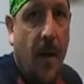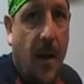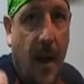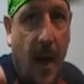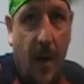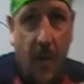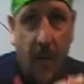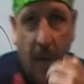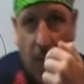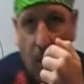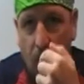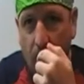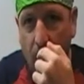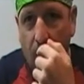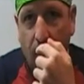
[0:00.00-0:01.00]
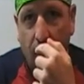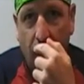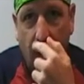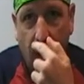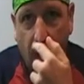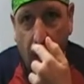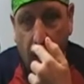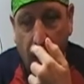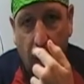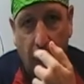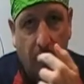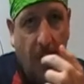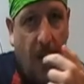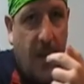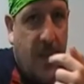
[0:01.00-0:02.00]
Now if I come over,
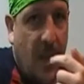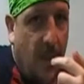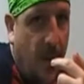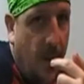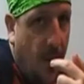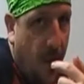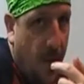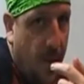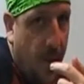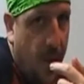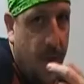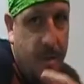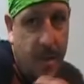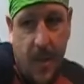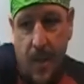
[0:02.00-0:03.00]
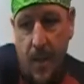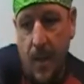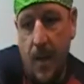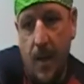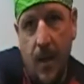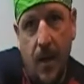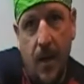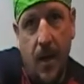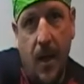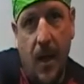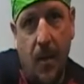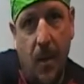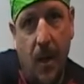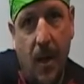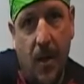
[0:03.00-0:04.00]
if I jab out like this and
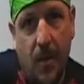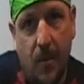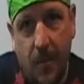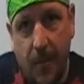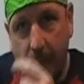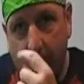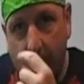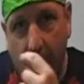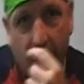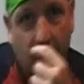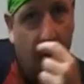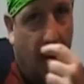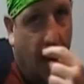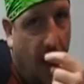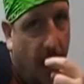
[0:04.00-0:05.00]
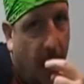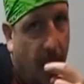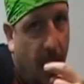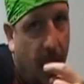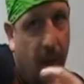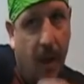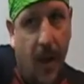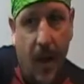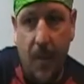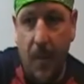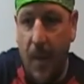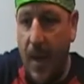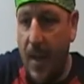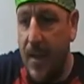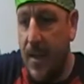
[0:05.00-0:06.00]
I'm lined up the forearm there and I'm
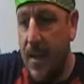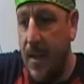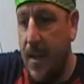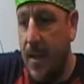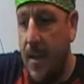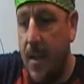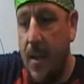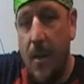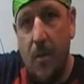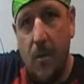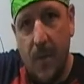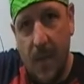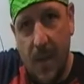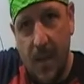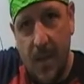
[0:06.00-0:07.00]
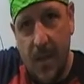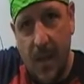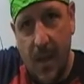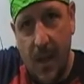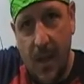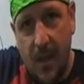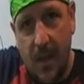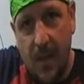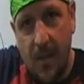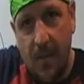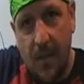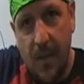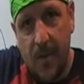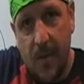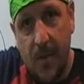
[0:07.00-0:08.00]
landing with the inside of
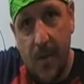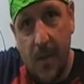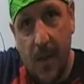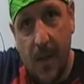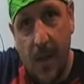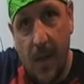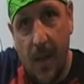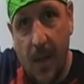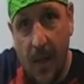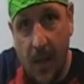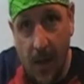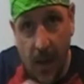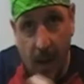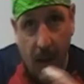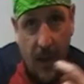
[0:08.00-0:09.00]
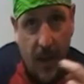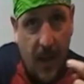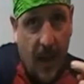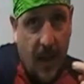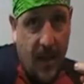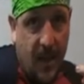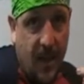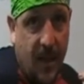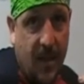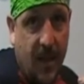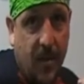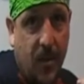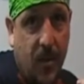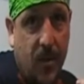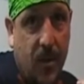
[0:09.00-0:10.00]
knuckle here, that's a
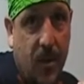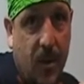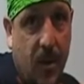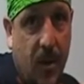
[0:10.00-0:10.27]
kinetic punch.